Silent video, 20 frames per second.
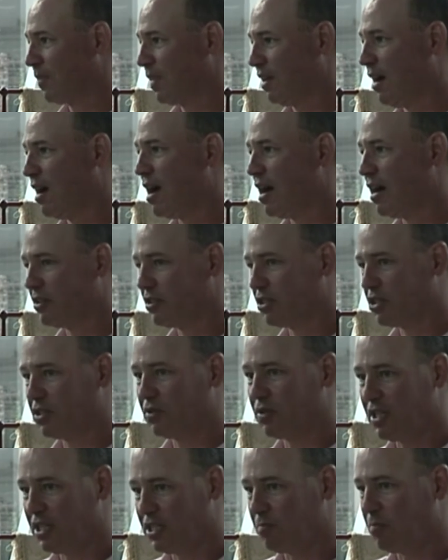Uh, so
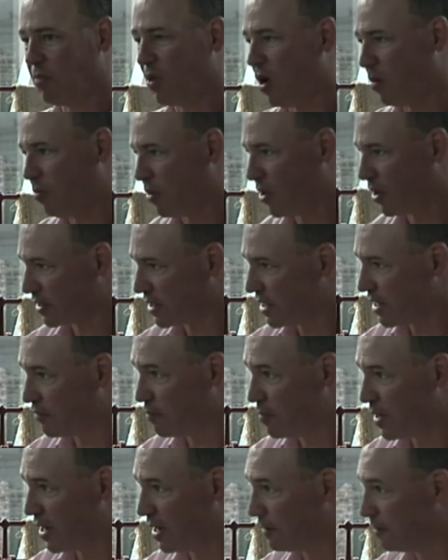these ballparks
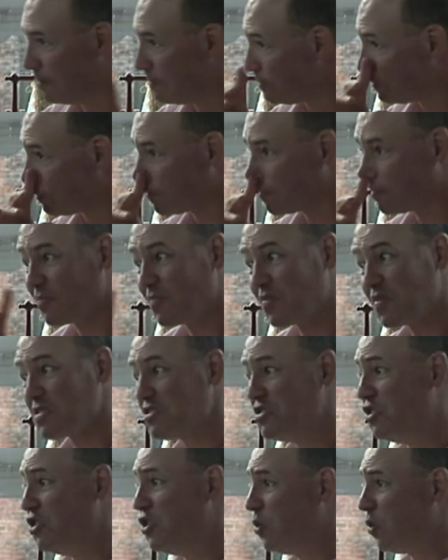have been
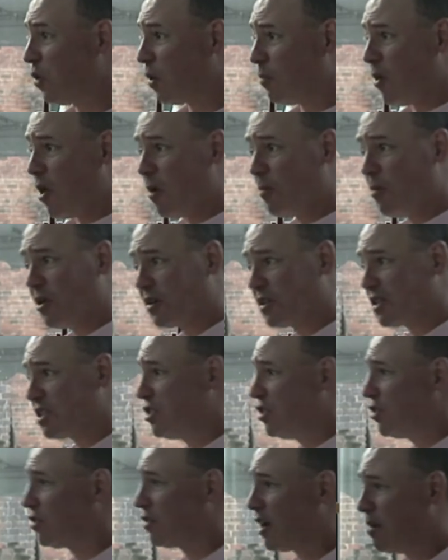newer ballparks,
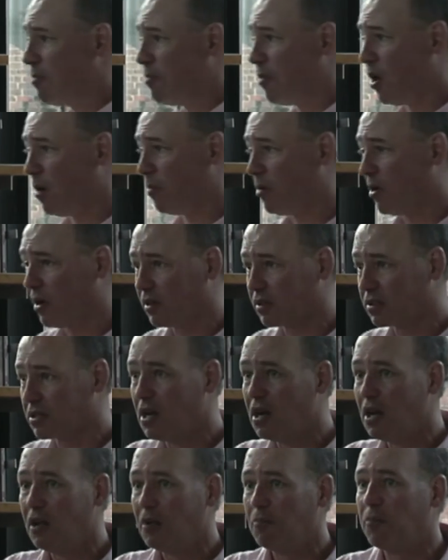still great ballparks,
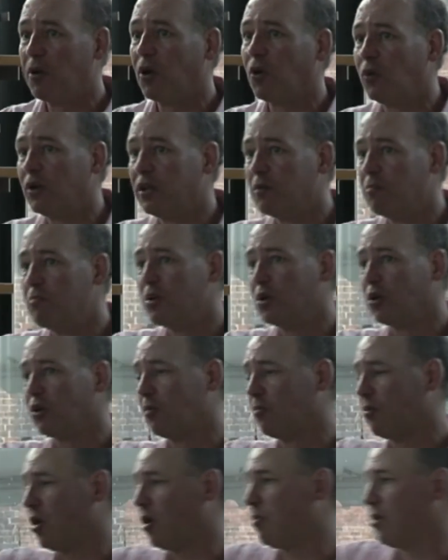but when you build a
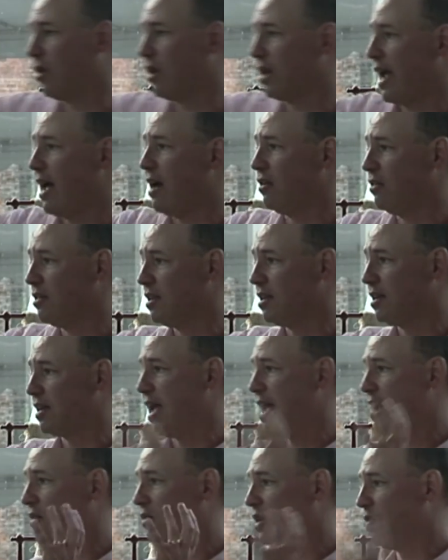ballpark out in the
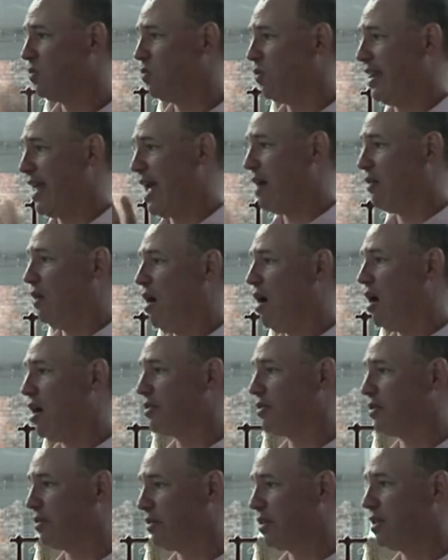county without
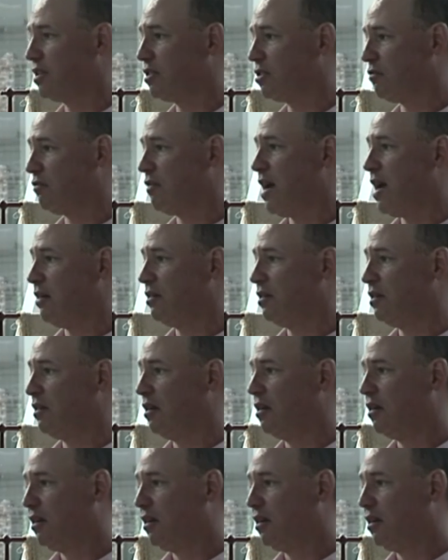other things around it,